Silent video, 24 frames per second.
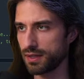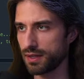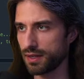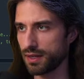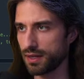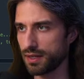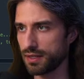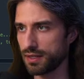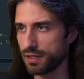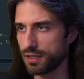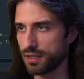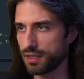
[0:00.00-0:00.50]

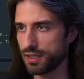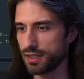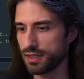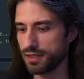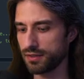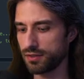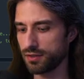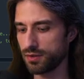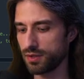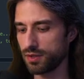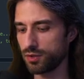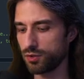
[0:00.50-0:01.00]
And here is
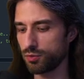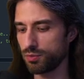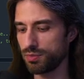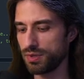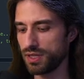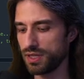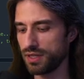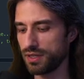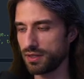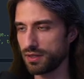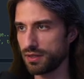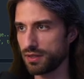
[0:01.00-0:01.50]
going to
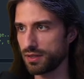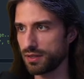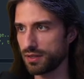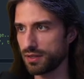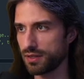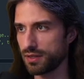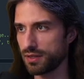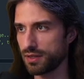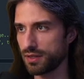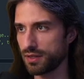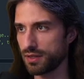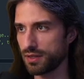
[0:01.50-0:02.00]
be
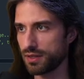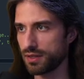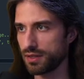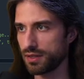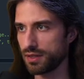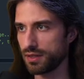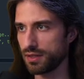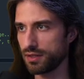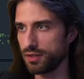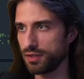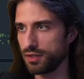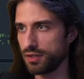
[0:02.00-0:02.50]

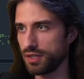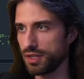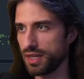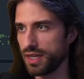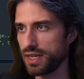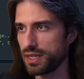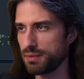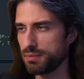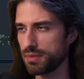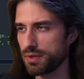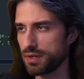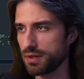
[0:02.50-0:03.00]
the
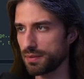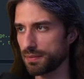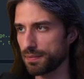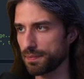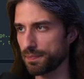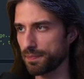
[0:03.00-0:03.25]
name.